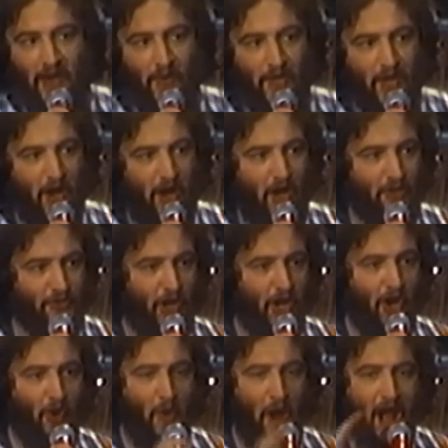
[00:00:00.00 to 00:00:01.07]
Now we all
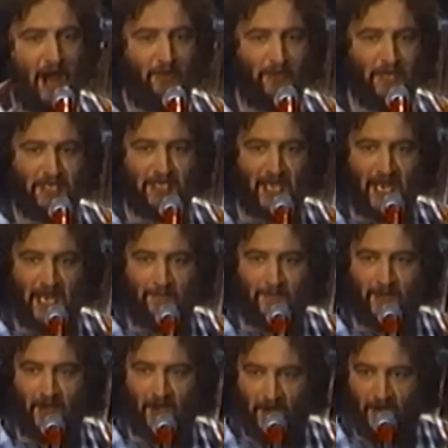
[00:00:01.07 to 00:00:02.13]
know why we
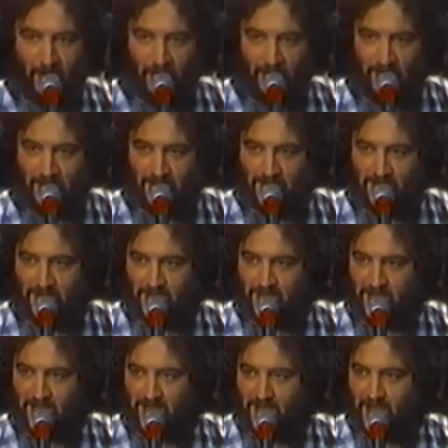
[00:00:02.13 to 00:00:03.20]
came here.
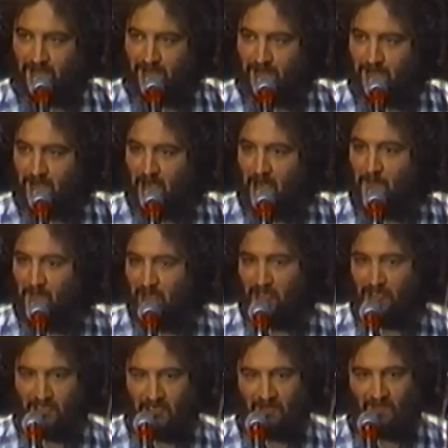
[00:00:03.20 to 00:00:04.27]
A
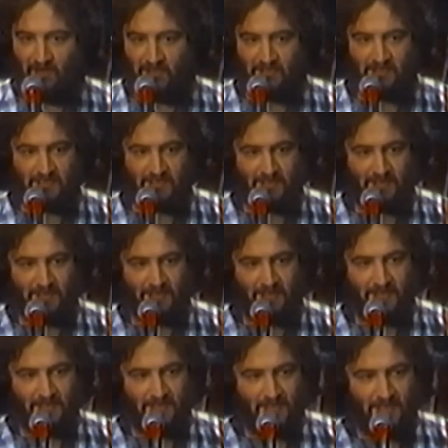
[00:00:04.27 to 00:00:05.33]
million of us.
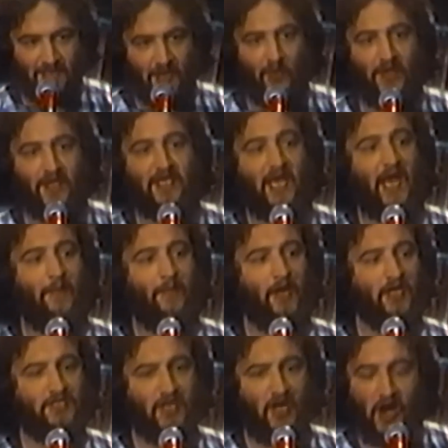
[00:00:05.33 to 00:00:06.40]
We came
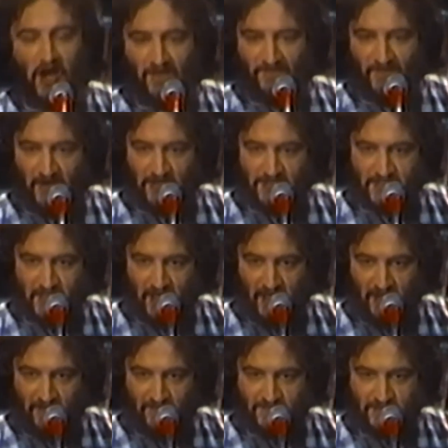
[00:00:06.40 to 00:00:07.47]
here to off
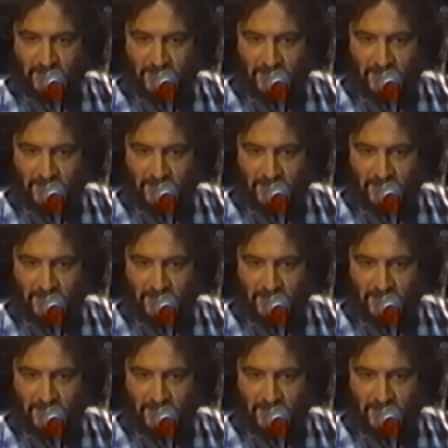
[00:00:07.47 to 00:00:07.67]
ourselves.